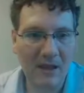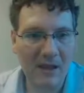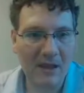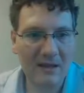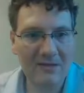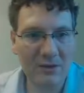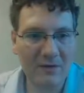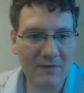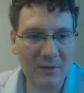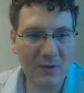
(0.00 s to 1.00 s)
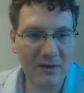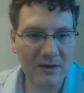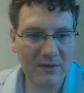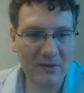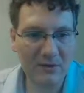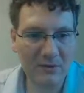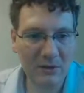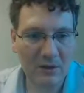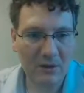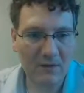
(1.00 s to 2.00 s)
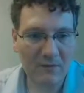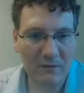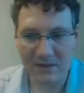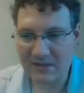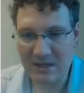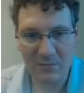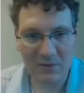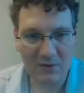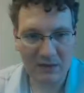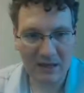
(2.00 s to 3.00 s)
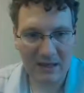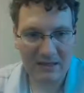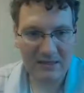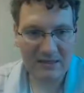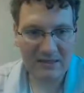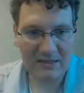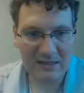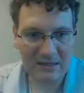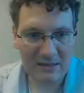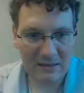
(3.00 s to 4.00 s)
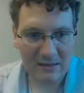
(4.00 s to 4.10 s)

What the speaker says: And so if I wanted to, for example, get dz